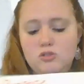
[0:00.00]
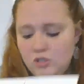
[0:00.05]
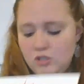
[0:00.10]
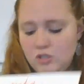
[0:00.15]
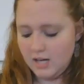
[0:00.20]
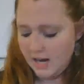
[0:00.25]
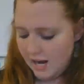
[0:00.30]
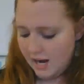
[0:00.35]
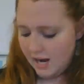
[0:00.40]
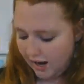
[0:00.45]

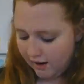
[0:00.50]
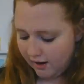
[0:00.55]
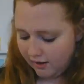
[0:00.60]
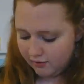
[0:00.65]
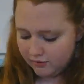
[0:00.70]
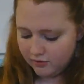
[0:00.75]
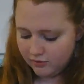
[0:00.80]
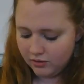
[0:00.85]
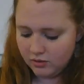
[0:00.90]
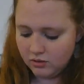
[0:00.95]
have
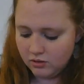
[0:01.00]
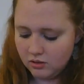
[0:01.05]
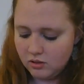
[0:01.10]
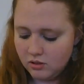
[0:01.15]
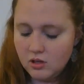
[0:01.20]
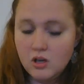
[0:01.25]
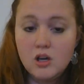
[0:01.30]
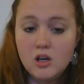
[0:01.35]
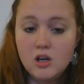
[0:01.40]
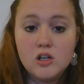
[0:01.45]

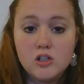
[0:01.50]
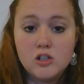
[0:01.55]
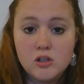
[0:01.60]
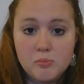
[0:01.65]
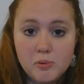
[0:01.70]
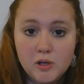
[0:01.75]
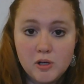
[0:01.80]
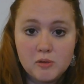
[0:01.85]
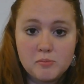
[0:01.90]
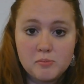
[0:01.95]
your
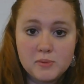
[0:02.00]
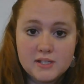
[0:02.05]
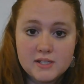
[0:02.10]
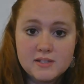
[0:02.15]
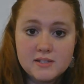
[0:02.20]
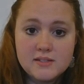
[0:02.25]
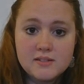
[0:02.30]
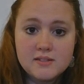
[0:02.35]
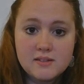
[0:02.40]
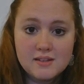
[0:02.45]

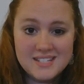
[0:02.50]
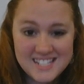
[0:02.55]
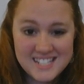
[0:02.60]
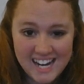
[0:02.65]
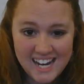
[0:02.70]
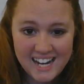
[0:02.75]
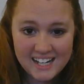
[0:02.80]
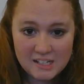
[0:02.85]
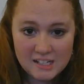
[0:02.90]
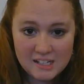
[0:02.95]
purpose
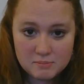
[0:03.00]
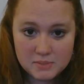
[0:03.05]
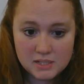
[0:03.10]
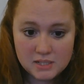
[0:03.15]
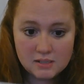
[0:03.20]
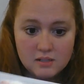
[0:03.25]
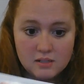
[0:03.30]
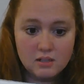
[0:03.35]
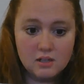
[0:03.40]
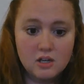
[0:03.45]
typed,
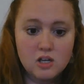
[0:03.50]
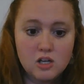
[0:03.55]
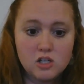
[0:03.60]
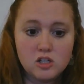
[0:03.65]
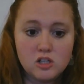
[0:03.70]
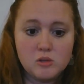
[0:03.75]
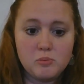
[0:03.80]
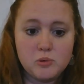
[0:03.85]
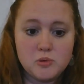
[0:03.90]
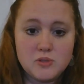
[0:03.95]

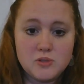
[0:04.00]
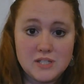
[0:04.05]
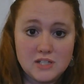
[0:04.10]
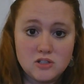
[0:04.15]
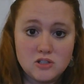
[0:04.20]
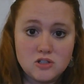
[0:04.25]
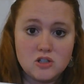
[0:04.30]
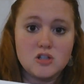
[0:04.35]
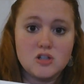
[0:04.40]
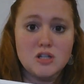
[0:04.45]
your
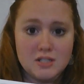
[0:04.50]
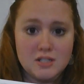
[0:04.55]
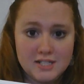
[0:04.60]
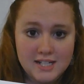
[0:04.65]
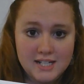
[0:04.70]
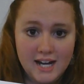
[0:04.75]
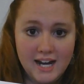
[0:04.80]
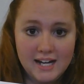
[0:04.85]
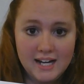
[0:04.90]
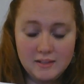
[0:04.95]
procedure
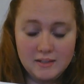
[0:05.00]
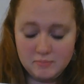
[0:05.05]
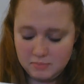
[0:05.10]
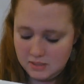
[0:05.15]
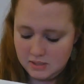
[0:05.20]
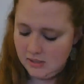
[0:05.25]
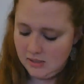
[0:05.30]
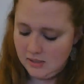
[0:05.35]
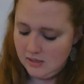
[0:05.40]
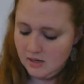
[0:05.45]

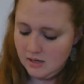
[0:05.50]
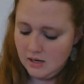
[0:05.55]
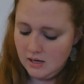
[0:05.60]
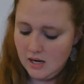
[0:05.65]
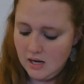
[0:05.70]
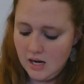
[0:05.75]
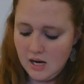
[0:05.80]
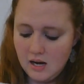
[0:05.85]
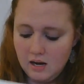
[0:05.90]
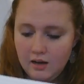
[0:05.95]
typed,
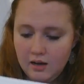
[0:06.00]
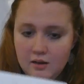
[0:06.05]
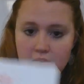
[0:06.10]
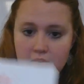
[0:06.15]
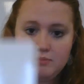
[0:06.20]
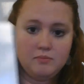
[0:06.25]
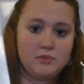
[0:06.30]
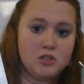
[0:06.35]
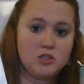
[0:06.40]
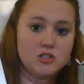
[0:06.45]

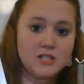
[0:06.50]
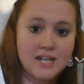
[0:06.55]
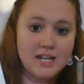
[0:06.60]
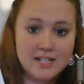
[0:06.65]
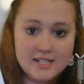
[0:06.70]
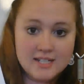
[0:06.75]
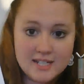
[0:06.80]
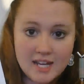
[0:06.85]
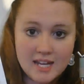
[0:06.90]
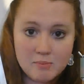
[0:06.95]
your
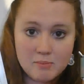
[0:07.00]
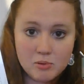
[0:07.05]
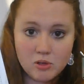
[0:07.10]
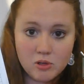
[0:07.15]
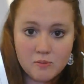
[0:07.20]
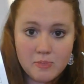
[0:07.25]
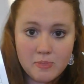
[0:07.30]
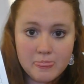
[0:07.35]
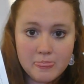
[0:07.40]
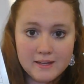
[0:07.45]
data
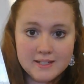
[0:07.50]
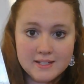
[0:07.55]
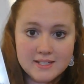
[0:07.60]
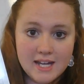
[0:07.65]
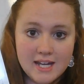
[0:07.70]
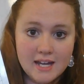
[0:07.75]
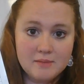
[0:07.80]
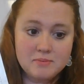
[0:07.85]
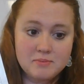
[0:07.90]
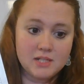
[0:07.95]
table
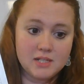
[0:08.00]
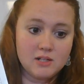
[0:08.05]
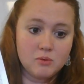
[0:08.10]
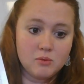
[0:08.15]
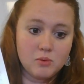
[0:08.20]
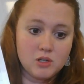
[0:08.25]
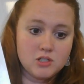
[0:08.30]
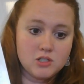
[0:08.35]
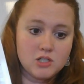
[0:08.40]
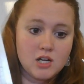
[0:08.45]
typed in a
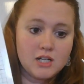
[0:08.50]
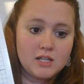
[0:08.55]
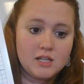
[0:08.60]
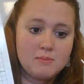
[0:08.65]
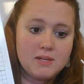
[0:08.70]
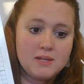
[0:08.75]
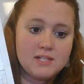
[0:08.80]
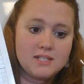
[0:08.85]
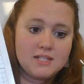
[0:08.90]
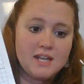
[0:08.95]
Word
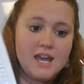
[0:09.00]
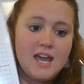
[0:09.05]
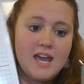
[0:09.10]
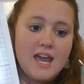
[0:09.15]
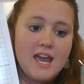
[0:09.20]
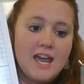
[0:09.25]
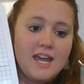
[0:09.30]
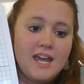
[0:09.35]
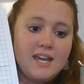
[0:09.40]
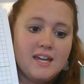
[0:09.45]
document,
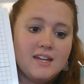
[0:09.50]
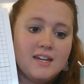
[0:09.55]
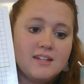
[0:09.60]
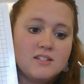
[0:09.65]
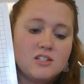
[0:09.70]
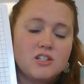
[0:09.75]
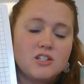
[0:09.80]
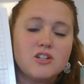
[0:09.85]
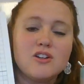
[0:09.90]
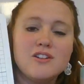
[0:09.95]
and
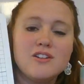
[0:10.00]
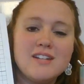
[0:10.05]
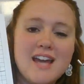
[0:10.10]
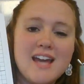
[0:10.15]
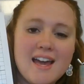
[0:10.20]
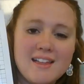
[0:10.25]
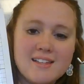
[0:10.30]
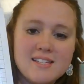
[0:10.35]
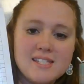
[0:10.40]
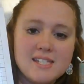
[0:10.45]
your
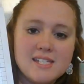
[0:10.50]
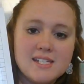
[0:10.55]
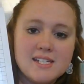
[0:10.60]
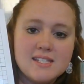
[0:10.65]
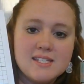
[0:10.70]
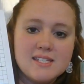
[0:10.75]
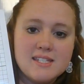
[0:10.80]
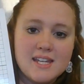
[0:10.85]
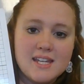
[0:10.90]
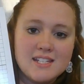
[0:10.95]

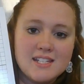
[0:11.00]
analysis. That's